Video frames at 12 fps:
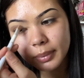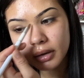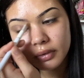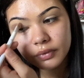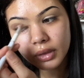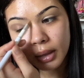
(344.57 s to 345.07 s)
out
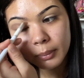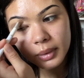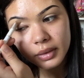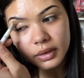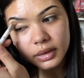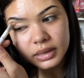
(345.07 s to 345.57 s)
of them
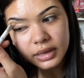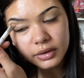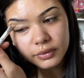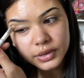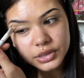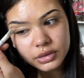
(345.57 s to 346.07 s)
than they
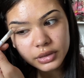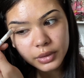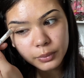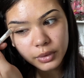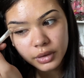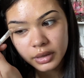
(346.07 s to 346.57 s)
originally
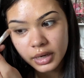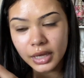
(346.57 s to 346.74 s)
were?